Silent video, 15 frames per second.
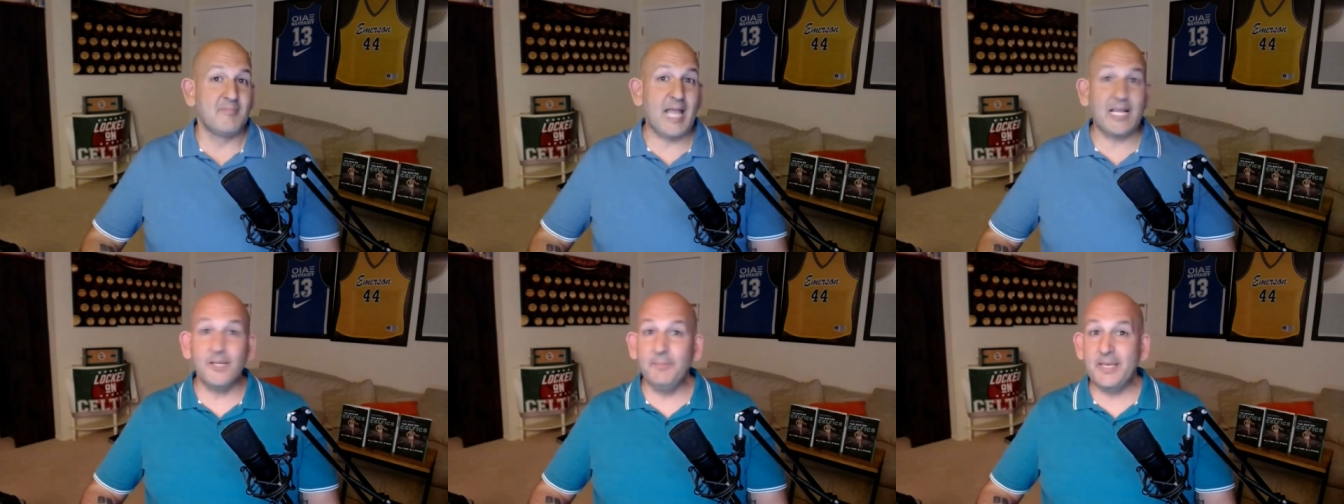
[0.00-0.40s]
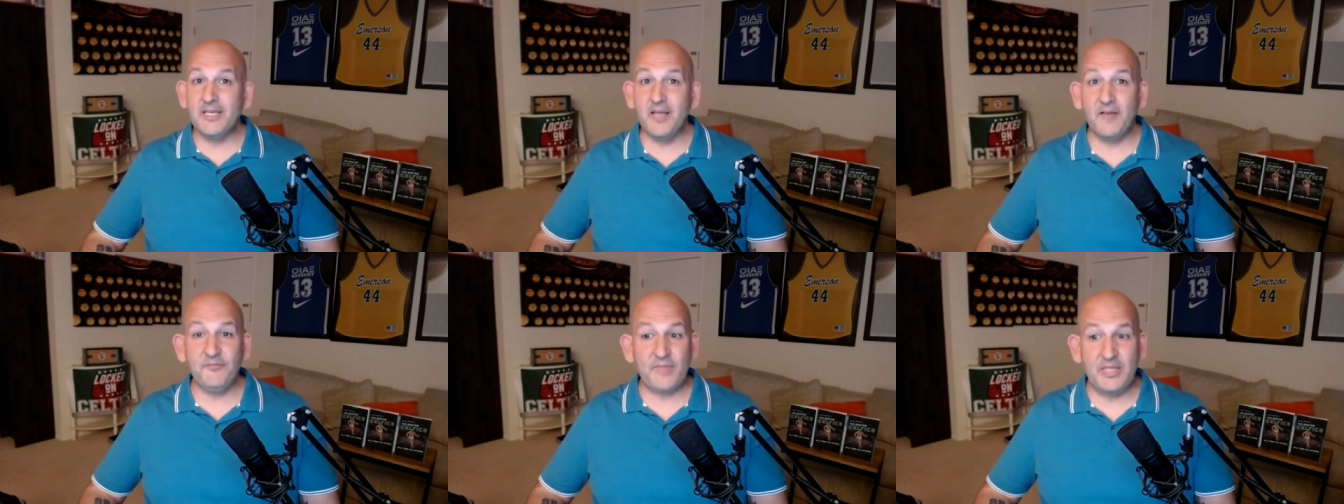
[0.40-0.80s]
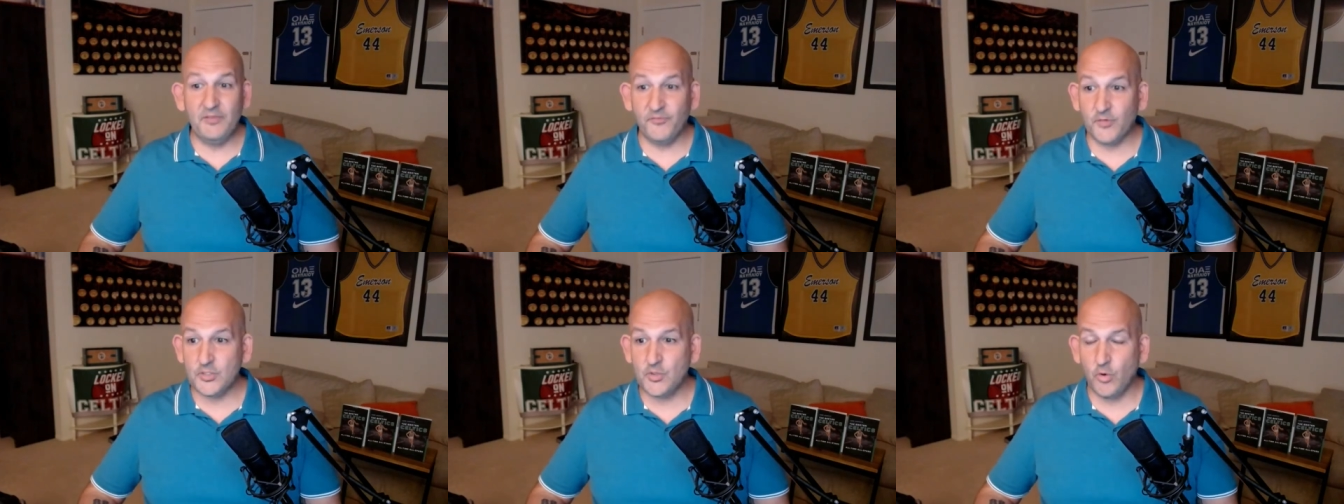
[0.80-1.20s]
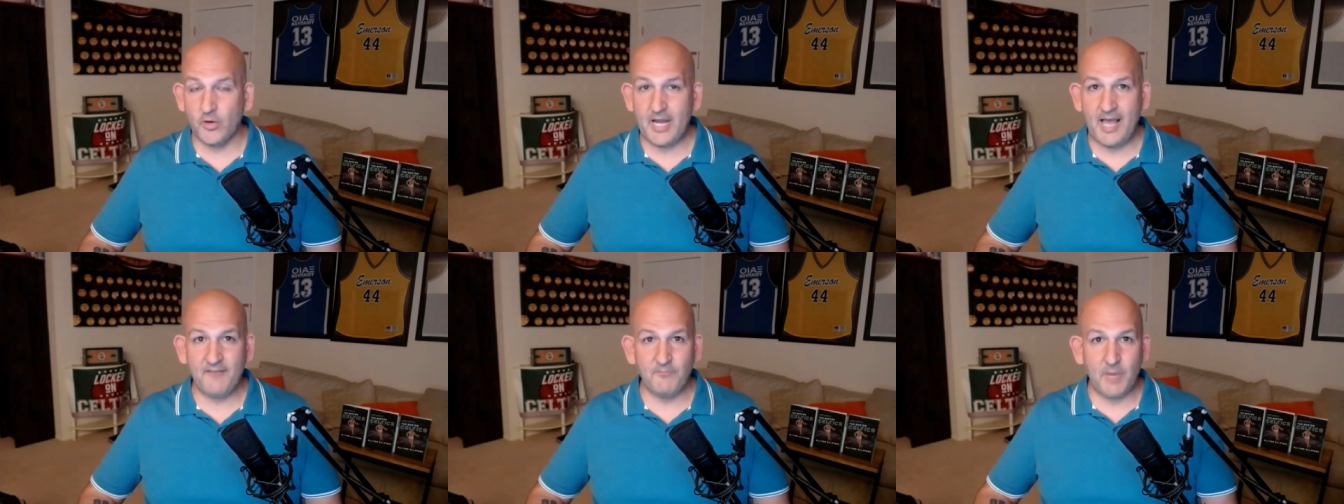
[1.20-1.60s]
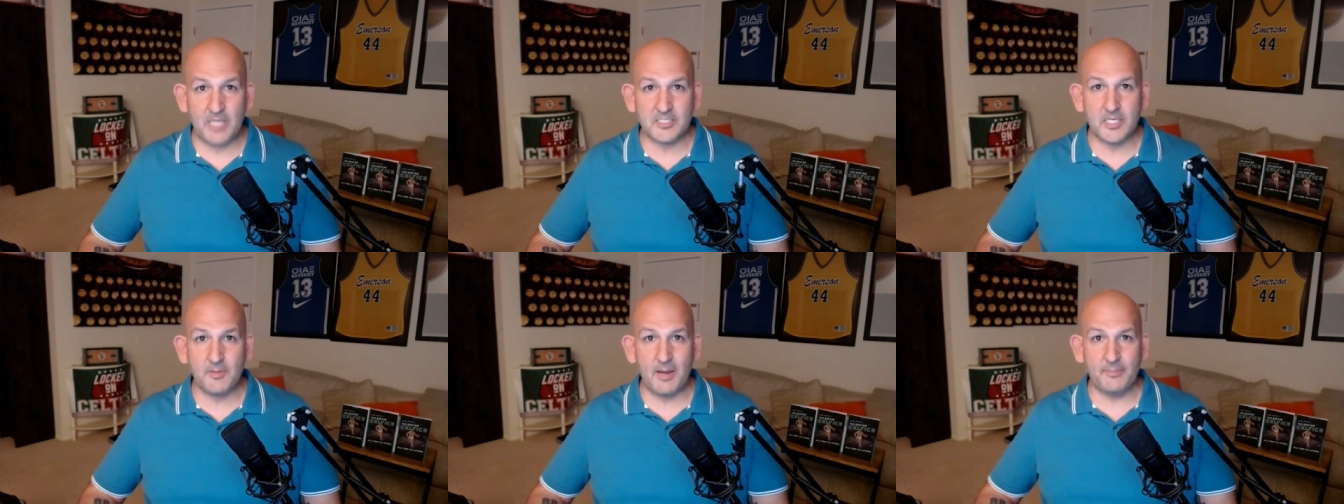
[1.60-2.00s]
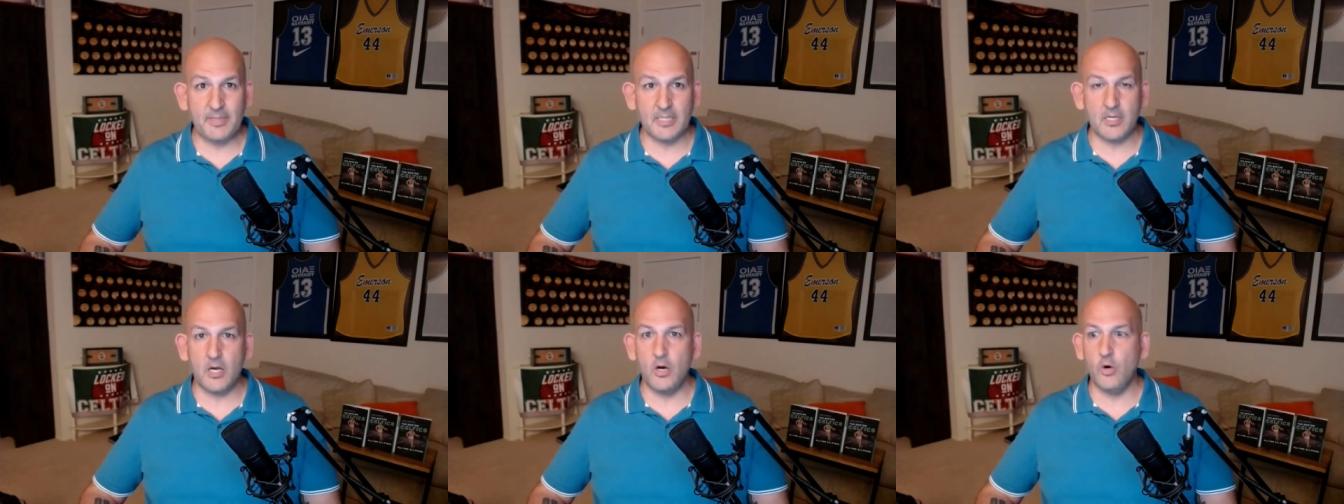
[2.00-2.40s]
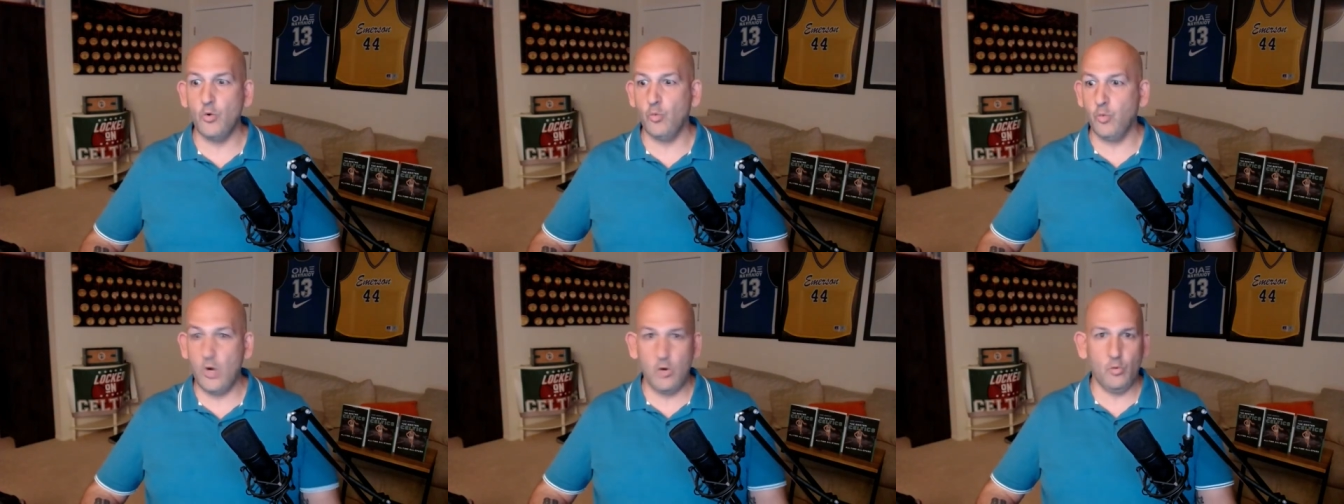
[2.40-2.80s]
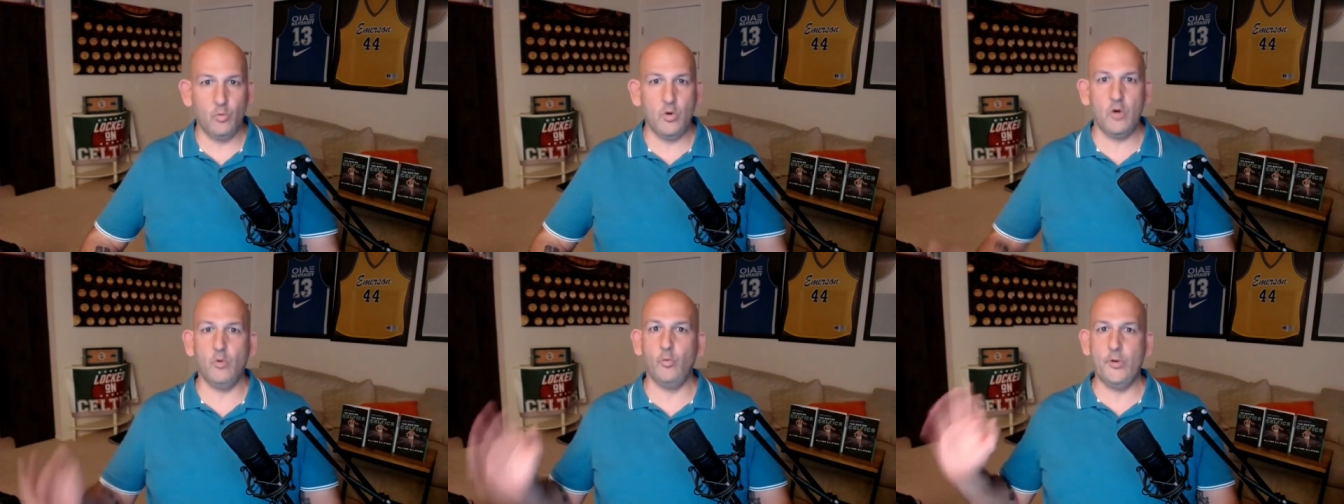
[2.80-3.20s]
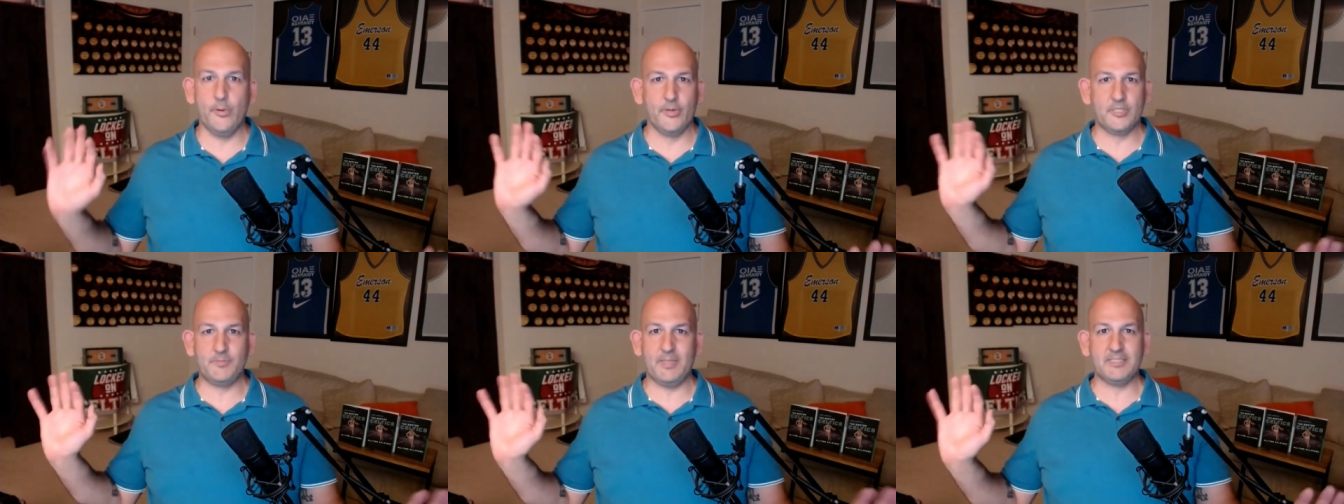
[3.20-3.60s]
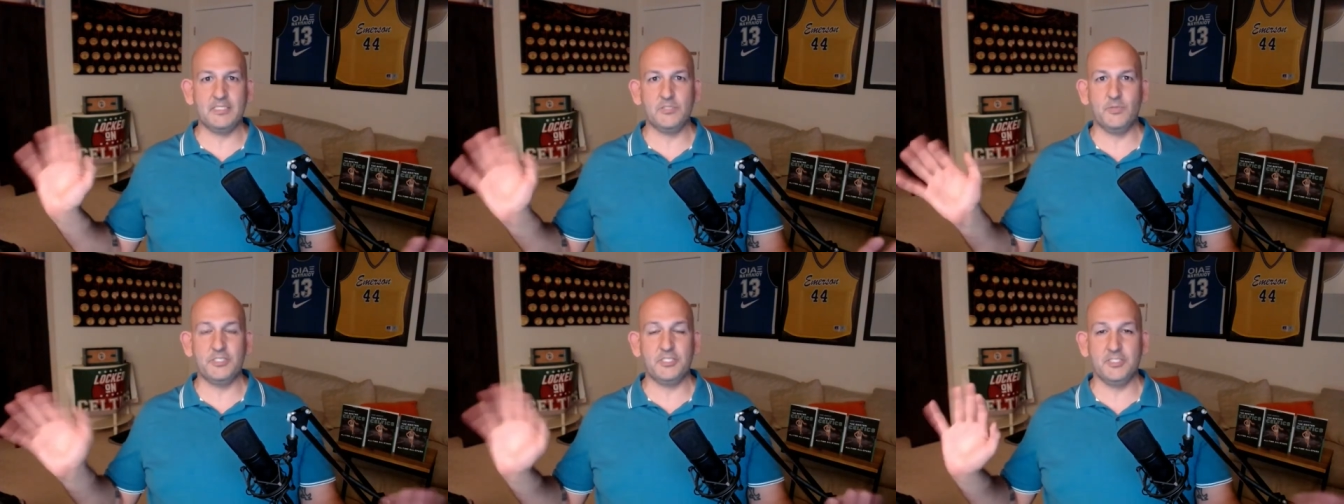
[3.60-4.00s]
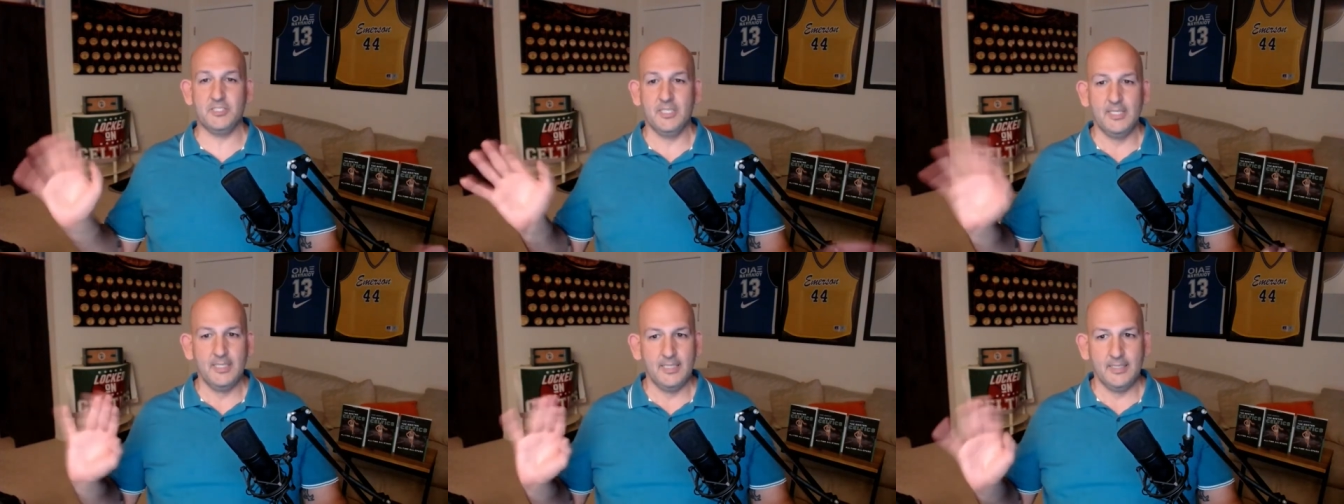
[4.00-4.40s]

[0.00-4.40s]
That could be enough in the first quarter to have Boston come out and be like, oh, whoa, whoa, we were expecting switches,